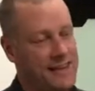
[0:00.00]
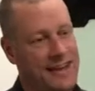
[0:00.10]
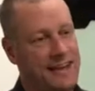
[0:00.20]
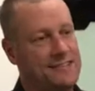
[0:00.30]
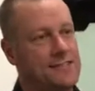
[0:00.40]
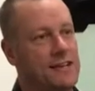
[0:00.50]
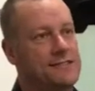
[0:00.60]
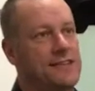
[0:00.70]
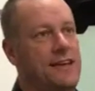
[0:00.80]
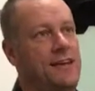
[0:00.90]
I guess I'll
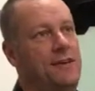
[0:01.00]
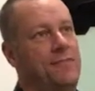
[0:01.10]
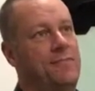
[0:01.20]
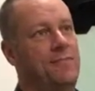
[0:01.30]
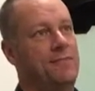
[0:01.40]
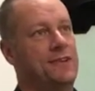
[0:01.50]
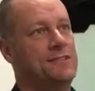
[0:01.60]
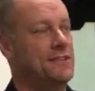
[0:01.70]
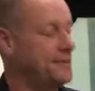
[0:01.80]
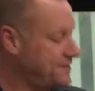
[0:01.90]
say,
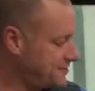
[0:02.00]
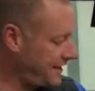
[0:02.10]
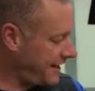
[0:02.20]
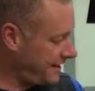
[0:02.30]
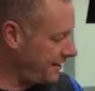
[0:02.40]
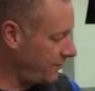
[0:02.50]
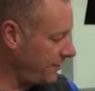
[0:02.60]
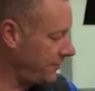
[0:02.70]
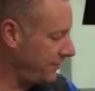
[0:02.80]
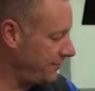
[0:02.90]
misunderstanding
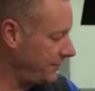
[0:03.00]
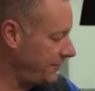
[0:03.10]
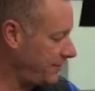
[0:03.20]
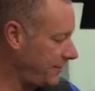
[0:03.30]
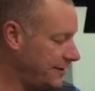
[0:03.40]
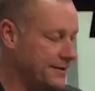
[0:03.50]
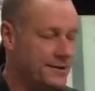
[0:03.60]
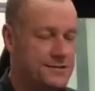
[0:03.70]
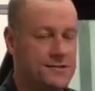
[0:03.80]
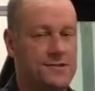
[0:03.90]
with them is
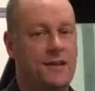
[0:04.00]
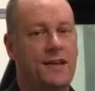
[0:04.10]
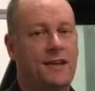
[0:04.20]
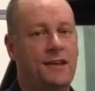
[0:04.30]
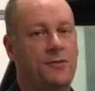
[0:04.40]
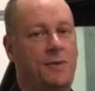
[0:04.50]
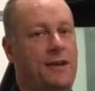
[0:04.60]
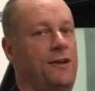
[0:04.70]
Polaris has been